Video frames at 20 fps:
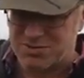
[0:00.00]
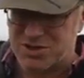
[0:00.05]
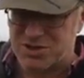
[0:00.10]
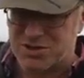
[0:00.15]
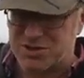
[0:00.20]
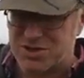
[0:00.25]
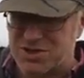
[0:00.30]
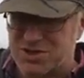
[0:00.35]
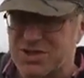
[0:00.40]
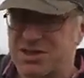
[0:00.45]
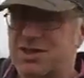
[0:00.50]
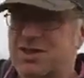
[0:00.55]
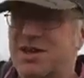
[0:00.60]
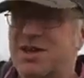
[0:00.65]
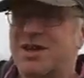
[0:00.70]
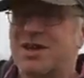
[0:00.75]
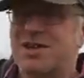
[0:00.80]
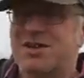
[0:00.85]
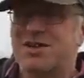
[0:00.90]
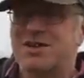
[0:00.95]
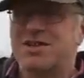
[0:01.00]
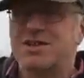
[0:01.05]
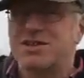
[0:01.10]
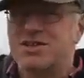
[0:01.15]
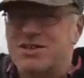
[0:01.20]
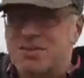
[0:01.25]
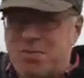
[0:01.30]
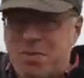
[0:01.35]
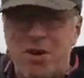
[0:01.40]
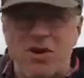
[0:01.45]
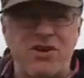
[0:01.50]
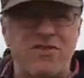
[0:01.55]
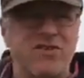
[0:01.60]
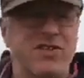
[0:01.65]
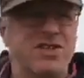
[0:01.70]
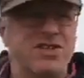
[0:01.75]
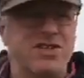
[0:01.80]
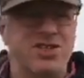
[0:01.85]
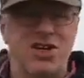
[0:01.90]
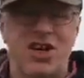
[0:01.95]
to is that the
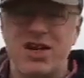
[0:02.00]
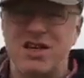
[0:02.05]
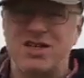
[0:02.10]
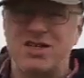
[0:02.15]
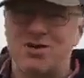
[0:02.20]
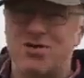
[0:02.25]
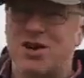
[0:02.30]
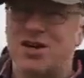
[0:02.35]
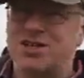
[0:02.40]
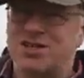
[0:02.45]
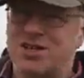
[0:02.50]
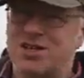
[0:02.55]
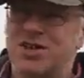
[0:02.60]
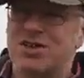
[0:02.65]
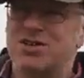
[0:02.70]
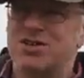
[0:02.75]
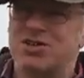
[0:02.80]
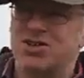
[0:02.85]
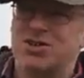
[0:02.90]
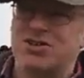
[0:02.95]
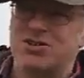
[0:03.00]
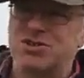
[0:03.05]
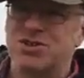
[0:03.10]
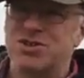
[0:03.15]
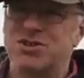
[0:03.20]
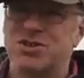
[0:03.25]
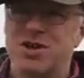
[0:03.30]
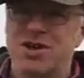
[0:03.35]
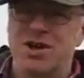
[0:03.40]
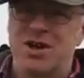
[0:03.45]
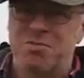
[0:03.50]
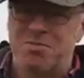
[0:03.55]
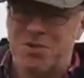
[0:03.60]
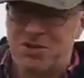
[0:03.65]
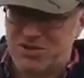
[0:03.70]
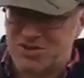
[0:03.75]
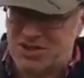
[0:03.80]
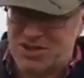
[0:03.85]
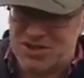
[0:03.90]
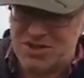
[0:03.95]
topography has changed quite a lot due to
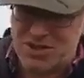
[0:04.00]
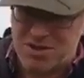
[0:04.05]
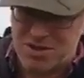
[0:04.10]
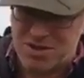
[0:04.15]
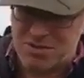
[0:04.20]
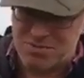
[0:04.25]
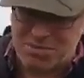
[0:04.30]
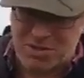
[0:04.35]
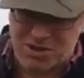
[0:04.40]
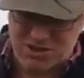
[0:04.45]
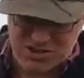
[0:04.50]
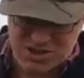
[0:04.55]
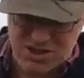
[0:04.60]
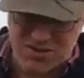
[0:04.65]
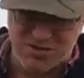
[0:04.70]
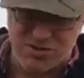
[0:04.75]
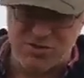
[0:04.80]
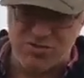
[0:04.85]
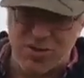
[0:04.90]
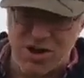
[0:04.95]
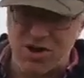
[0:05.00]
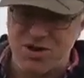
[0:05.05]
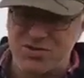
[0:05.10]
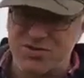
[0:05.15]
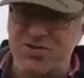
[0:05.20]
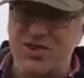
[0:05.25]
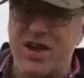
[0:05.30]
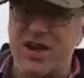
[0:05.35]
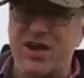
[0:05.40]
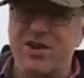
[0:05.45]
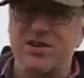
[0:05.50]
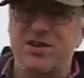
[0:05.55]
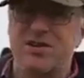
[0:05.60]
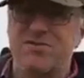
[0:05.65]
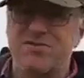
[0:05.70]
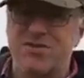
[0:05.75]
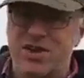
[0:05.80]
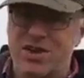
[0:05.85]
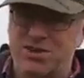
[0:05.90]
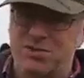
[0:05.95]
the building of a road there and a
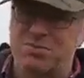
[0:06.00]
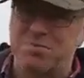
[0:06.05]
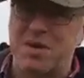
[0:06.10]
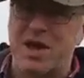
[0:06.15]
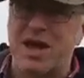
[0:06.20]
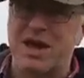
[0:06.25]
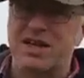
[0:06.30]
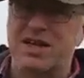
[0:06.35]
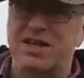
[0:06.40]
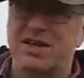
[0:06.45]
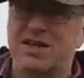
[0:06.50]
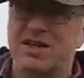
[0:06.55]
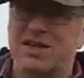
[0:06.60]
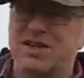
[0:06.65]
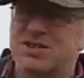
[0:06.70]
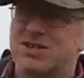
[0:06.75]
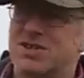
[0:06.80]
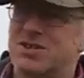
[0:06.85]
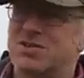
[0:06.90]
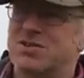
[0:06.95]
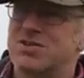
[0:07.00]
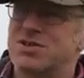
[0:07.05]
field bank. So